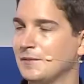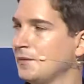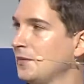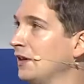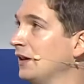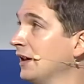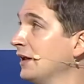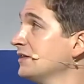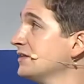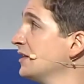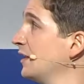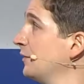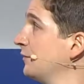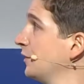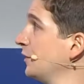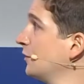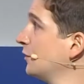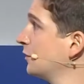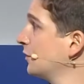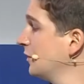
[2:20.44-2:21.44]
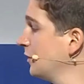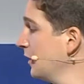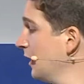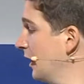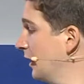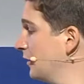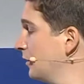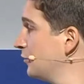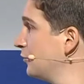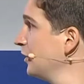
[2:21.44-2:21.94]
Let's have a look
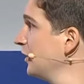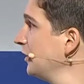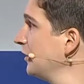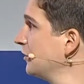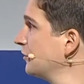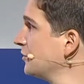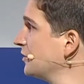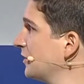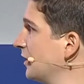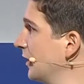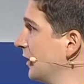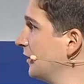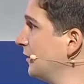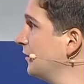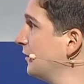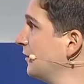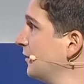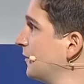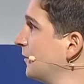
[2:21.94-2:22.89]
at a real use case.